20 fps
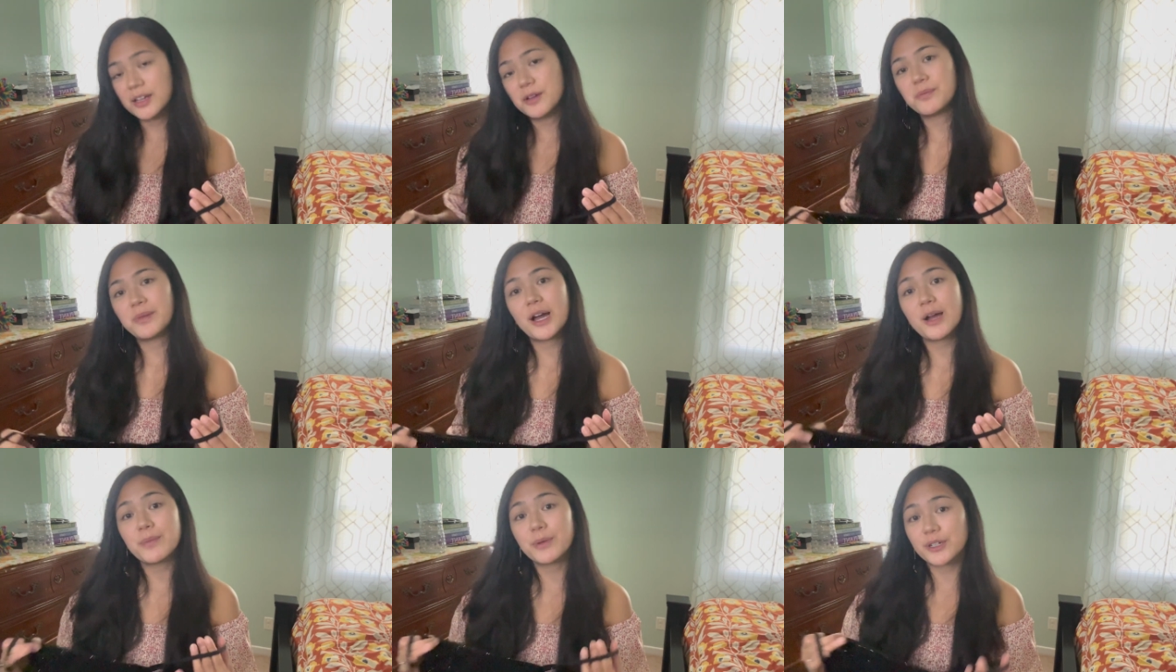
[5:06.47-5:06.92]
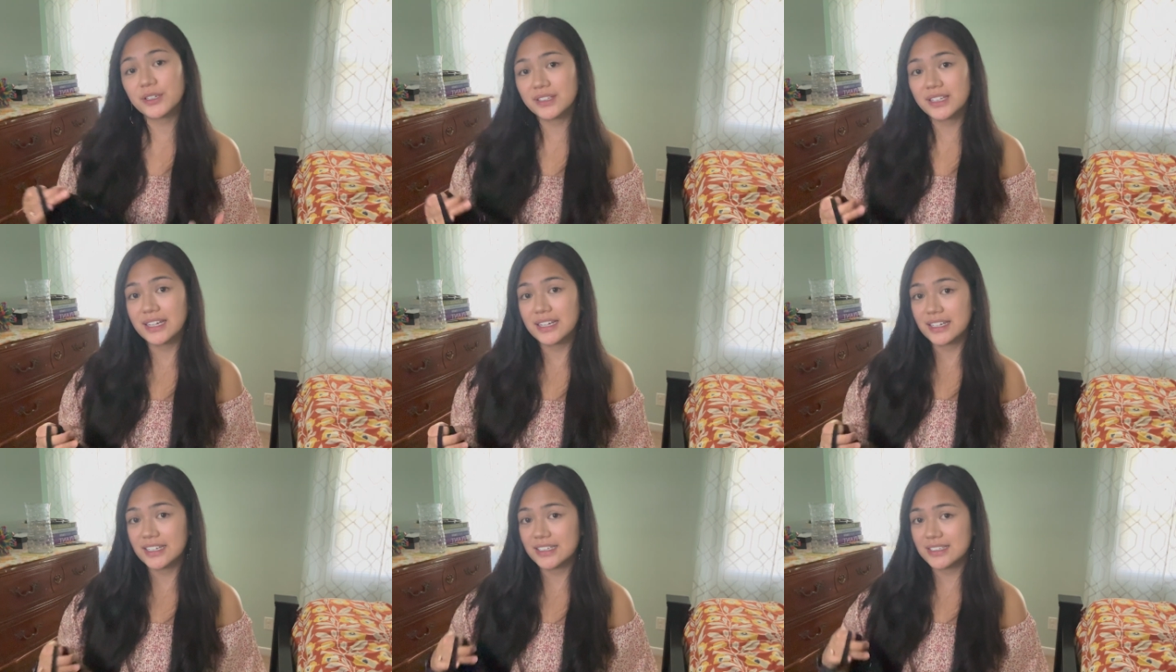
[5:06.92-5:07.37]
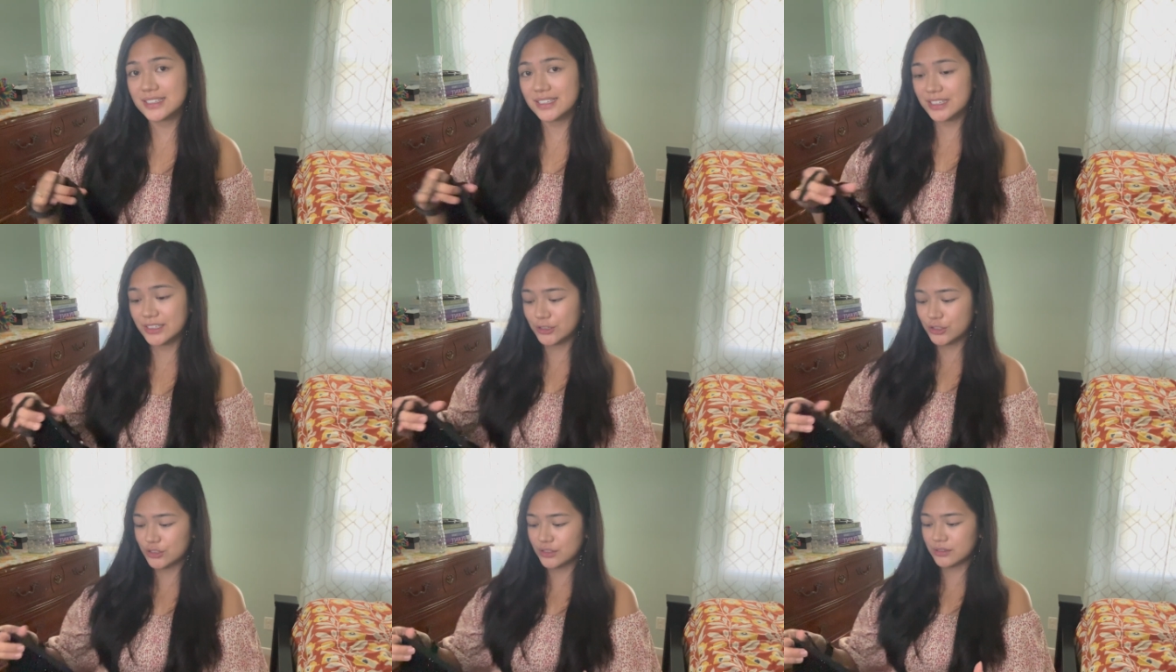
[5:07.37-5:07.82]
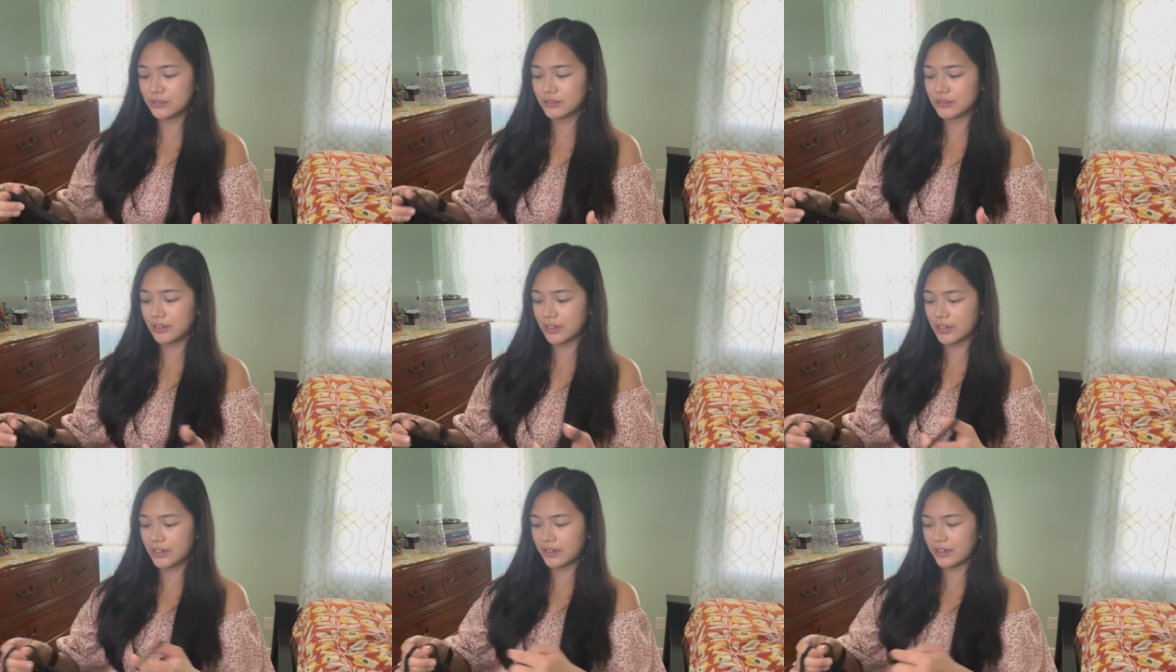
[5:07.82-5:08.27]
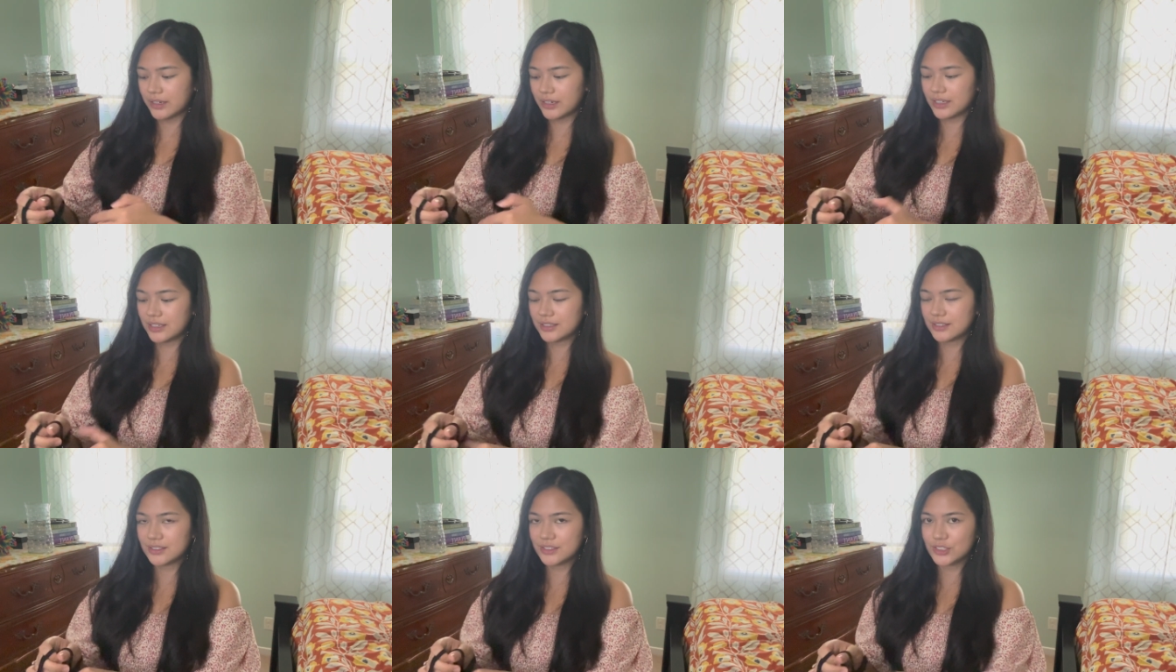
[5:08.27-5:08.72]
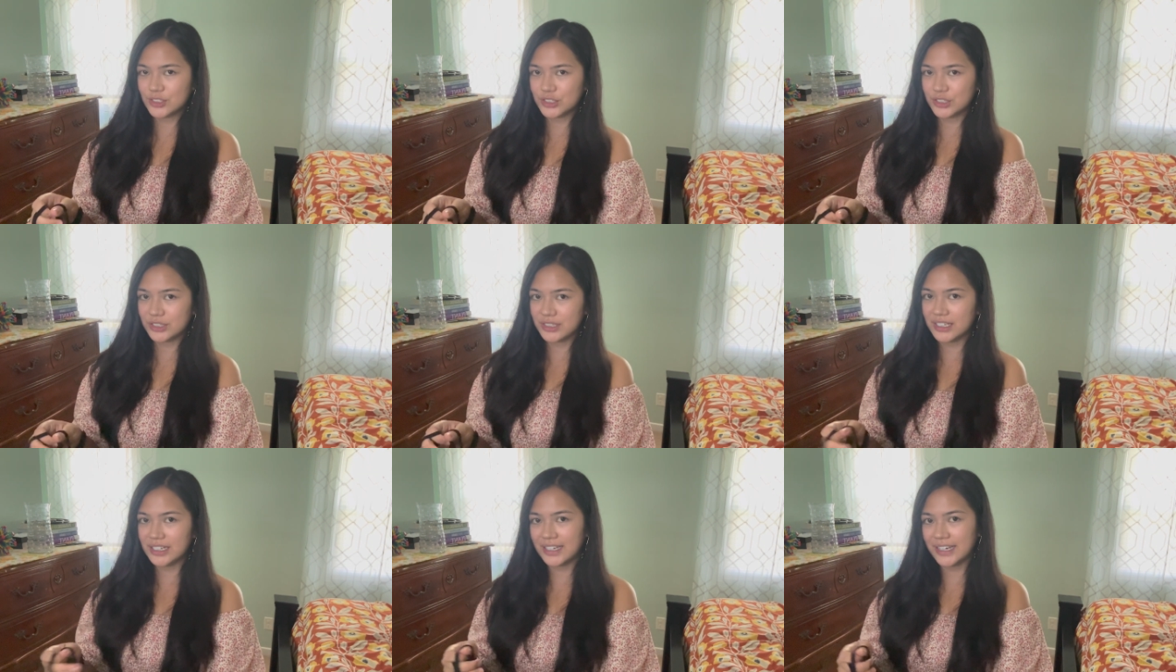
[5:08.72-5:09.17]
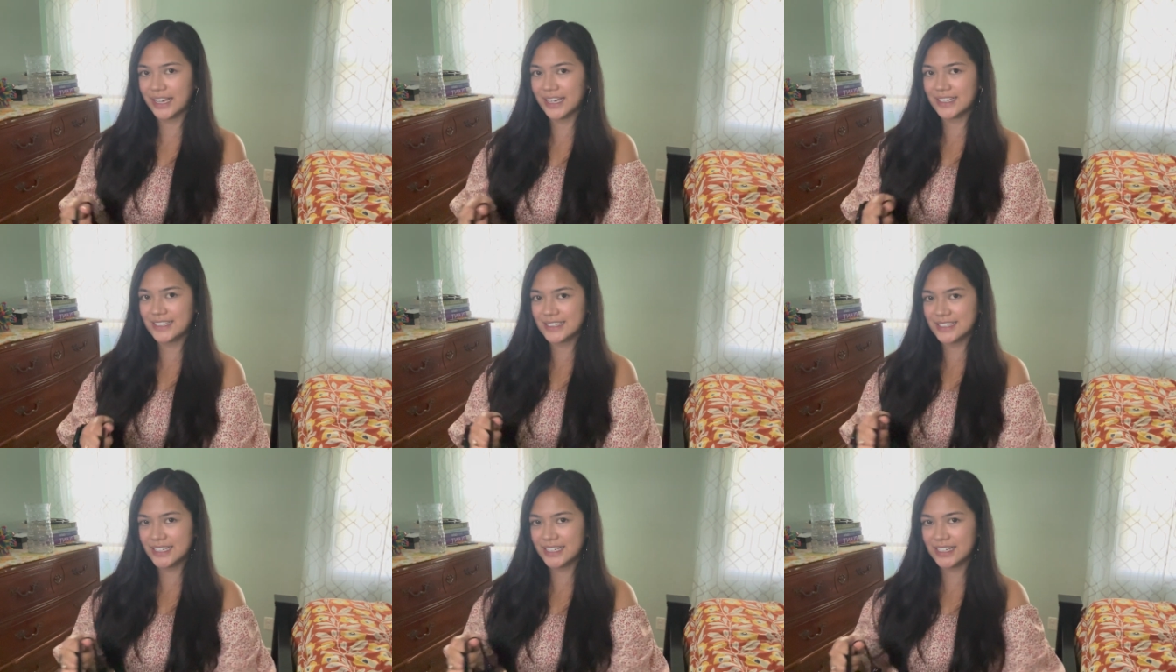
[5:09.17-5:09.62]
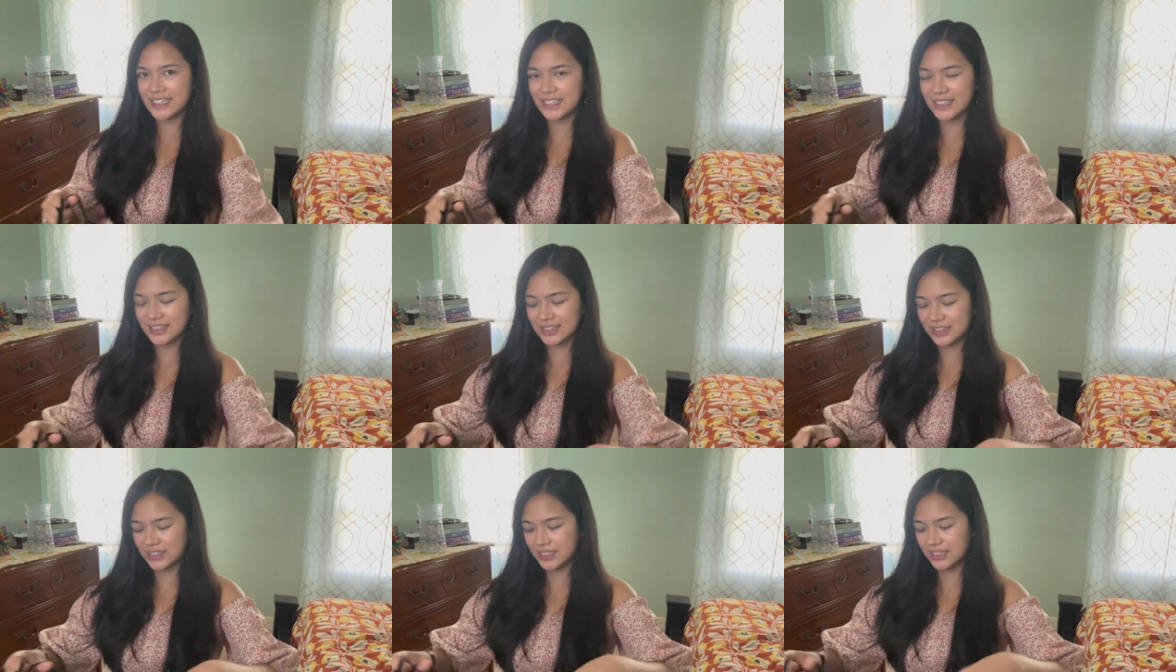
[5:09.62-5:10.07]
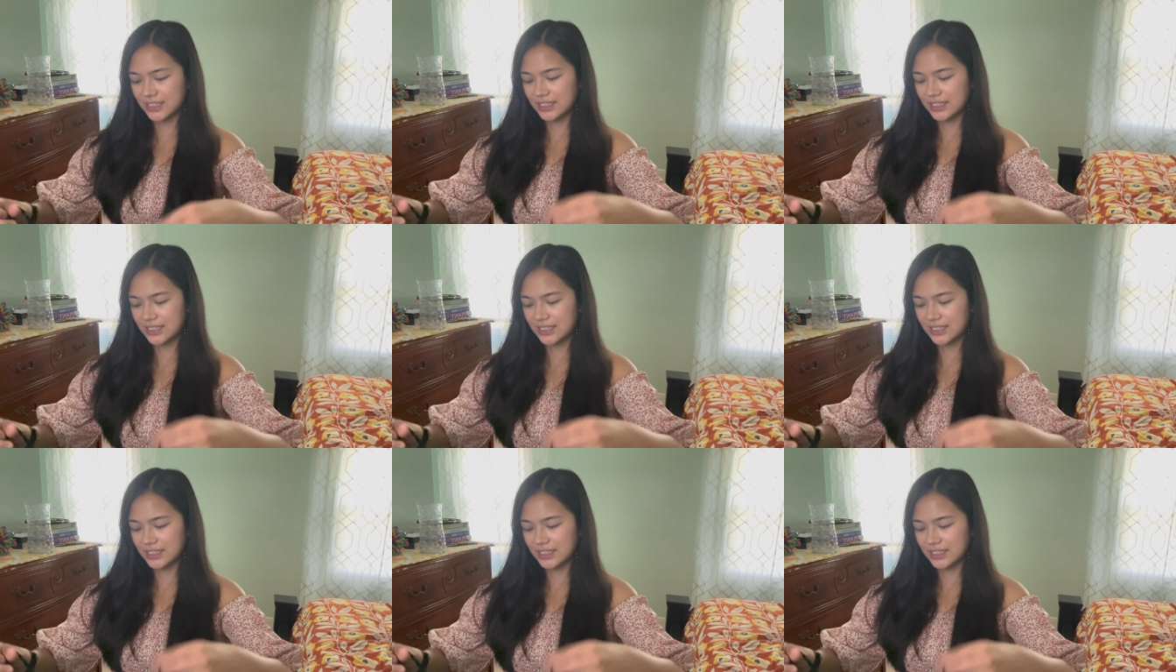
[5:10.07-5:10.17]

My birthday is in July. It's July 18th.